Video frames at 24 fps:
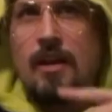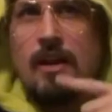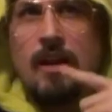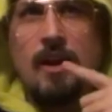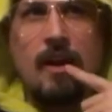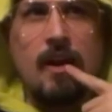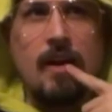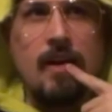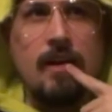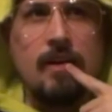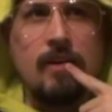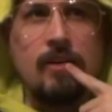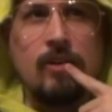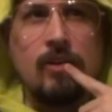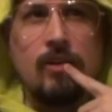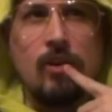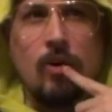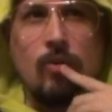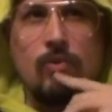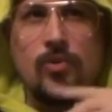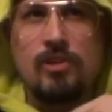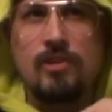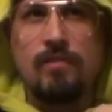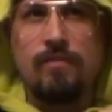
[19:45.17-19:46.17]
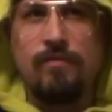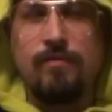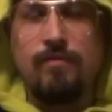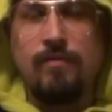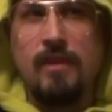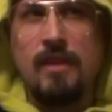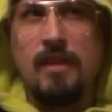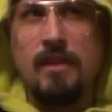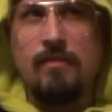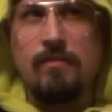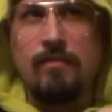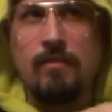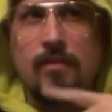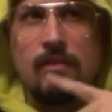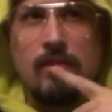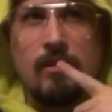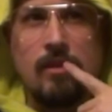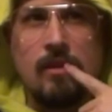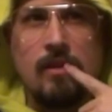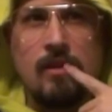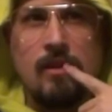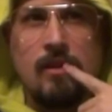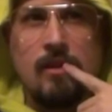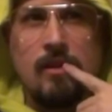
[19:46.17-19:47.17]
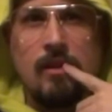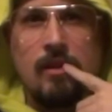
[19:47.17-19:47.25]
and Ghost Fever,